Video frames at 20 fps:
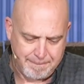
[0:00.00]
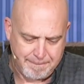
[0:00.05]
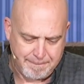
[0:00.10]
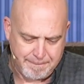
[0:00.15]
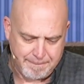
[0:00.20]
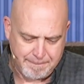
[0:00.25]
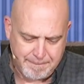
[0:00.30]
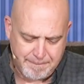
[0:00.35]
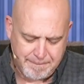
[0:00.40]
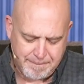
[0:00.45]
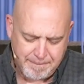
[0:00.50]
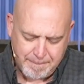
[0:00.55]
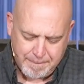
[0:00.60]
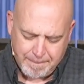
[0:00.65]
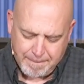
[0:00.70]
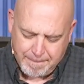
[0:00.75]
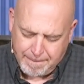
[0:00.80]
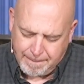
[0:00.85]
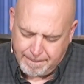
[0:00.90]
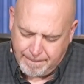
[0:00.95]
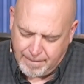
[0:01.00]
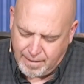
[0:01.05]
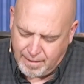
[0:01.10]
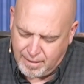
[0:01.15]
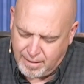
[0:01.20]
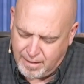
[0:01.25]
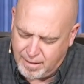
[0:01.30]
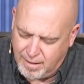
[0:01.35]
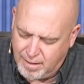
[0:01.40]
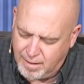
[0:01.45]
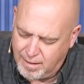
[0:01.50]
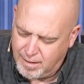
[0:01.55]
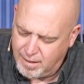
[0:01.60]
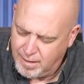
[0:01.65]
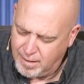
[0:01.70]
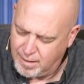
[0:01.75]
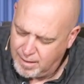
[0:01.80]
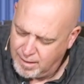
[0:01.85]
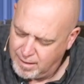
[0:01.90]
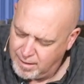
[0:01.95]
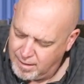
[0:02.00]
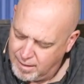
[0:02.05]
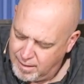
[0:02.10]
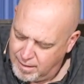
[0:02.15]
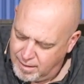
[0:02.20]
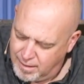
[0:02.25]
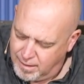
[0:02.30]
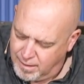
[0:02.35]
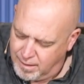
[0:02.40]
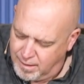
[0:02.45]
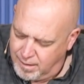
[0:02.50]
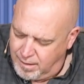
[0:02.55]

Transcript: (silence)